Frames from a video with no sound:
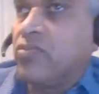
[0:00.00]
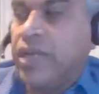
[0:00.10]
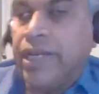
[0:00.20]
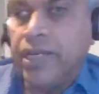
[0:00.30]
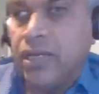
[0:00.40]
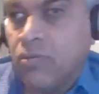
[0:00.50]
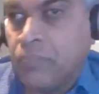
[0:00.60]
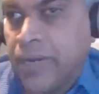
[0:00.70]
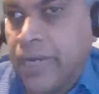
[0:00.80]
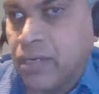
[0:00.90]
for linear
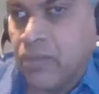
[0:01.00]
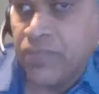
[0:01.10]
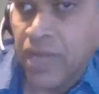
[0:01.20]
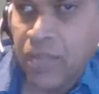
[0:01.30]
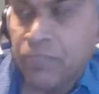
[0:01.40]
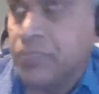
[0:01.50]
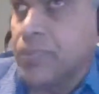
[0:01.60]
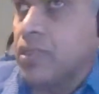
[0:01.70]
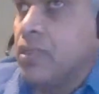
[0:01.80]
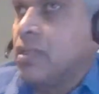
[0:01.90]
operator of time
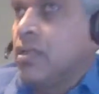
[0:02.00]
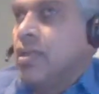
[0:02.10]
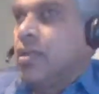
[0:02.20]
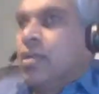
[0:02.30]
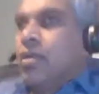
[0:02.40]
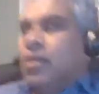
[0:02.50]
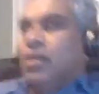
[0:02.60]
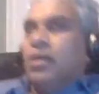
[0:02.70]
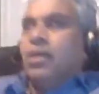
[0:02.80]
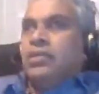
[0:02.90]

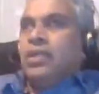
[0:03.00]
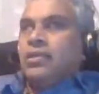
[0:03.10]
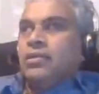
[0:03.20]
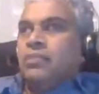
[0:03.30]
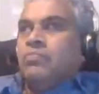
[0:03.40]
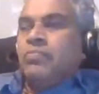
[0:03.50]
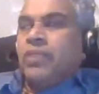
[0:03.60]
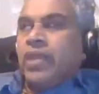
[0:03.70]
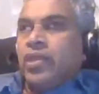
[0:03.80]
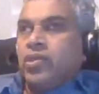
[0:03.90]
in another
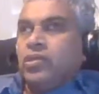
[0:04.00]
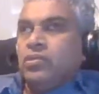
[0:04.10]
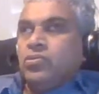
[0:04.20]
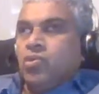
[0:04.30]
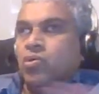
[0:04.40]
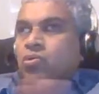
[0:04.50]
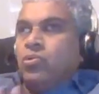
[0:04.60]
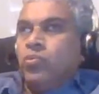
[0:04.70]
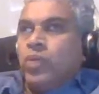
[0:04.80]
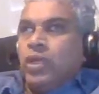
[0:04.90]
publication. So
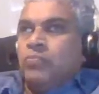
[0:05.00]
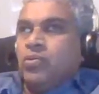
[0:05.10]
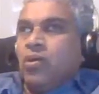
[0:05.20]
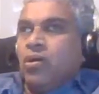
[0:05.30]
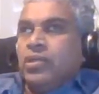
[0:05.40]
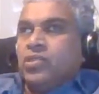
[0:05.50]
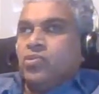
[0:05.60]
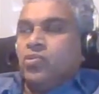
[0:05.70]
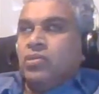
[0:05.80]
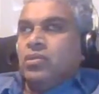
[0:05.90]
when you put all
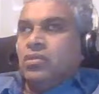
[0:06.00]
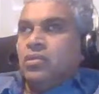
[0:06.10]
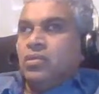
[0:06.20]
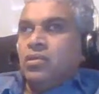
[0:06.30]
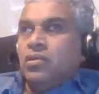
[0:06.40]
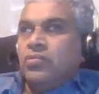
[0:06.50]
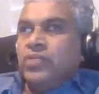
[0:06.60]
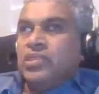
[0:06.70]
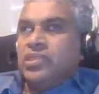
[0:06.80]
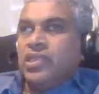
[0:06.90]
these together,
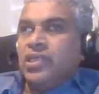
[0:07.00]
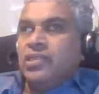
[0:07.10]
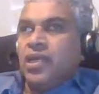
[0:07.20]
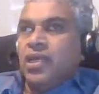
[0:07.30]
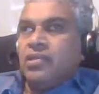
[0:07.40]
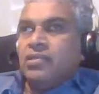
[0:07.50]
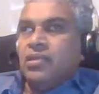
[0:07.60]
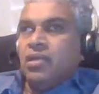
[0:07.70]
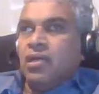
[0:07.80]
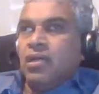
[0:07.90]
you see that
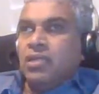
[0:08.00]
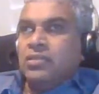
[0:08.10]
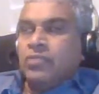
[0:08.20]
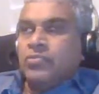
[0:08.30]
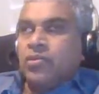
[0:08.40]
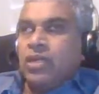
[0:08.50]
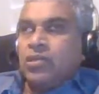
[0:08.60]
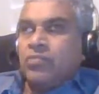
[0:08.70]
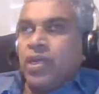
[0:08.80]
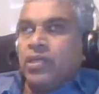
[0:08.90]
in terms of
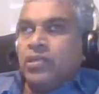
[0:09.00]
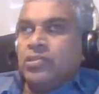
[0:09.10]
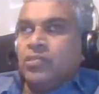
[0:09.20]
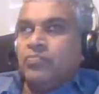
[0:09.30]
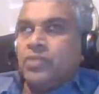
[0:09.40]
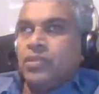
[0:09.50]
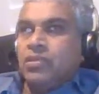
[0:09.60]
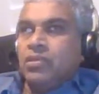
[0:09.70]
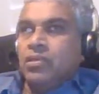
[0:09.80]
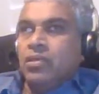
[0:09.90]
electromagnetism,
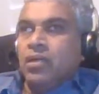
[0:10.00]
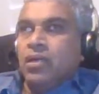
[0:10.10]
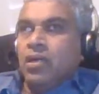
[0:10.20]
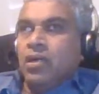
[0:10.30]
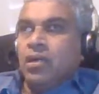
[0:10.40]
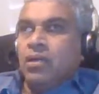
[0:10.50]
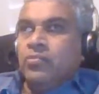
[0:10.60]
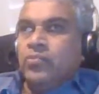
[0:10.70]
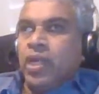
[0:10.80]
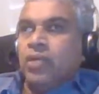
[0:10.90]

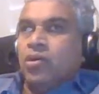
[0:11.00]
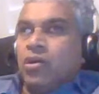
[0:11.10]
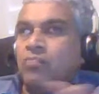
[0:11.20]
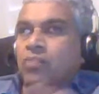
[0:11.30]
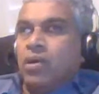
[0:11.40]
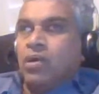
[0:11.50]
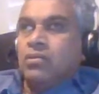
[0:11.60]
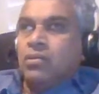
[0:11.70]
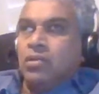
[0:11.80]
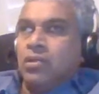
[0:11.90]
we can talk
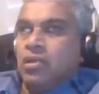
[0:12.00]
about